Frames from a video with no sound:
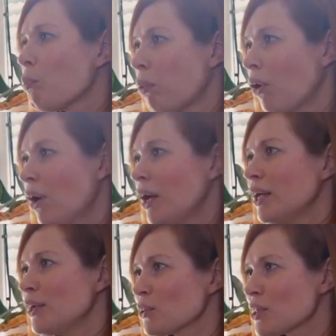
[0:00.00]
I would have
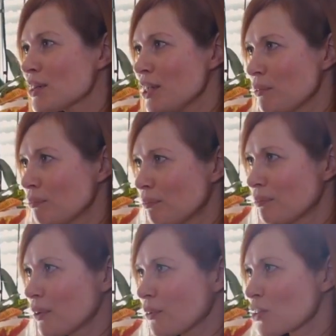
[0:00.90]
sought help
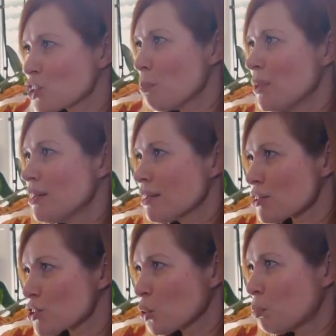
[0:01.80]
in the
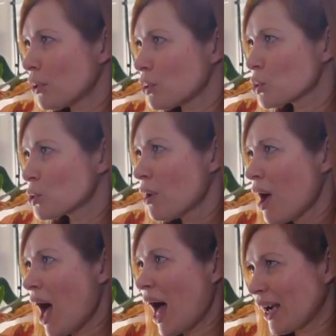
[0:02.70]
instance where I didn't
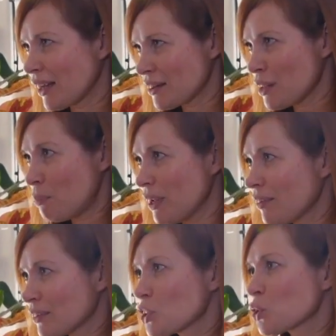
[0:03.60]
know the person that
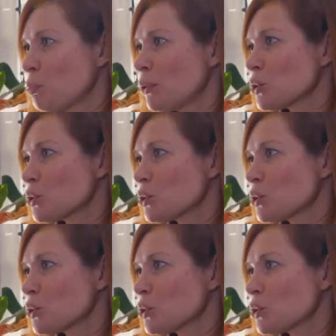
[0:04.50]
hurt me.